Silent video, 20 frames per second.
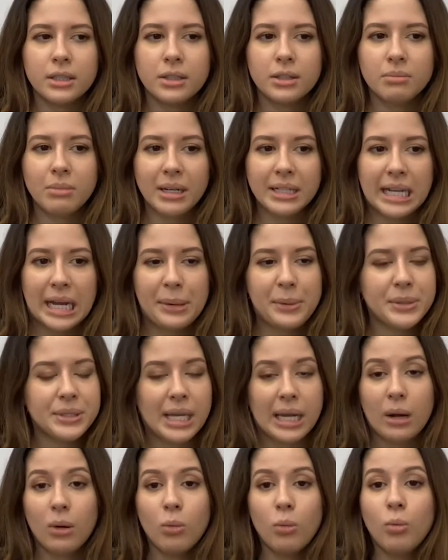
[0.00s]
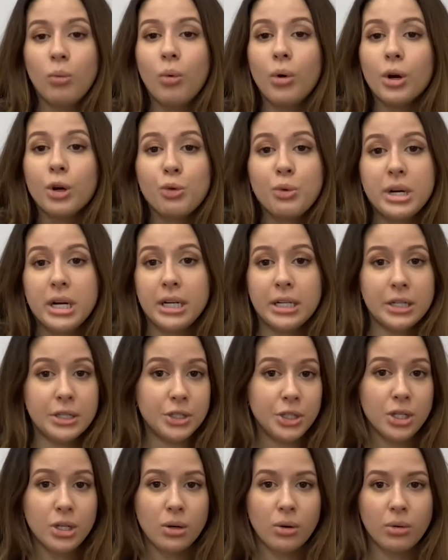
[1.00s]
My dad was like, what are we
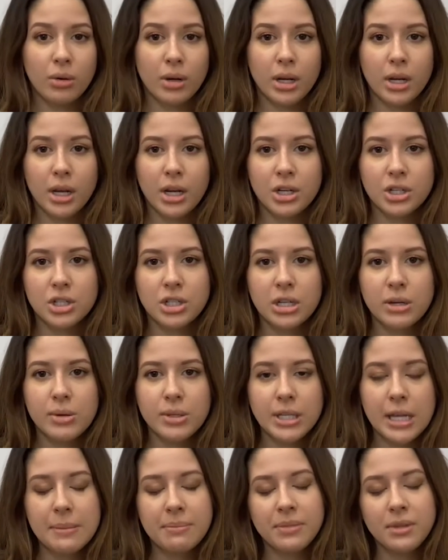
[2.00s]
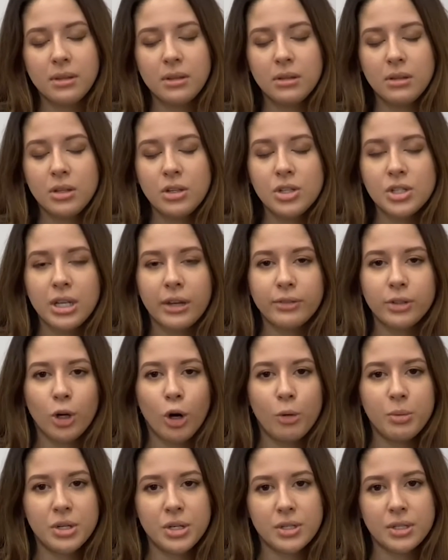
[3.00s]
gonna do? And she was like, you just have to
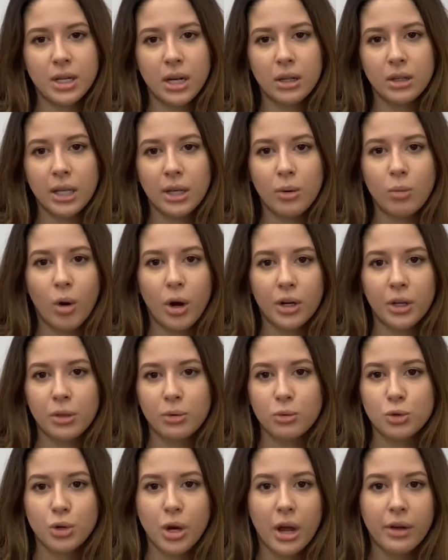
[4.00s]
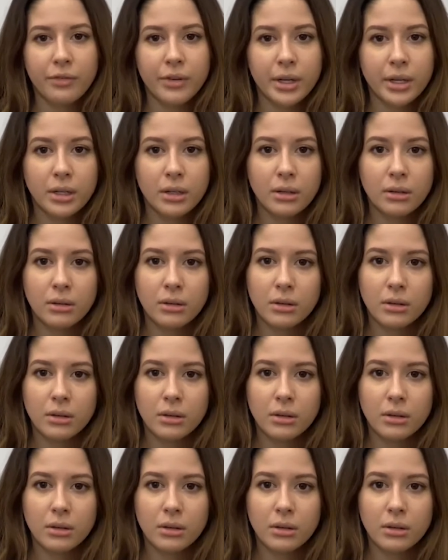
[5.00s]
hope she's not like walking through traffic.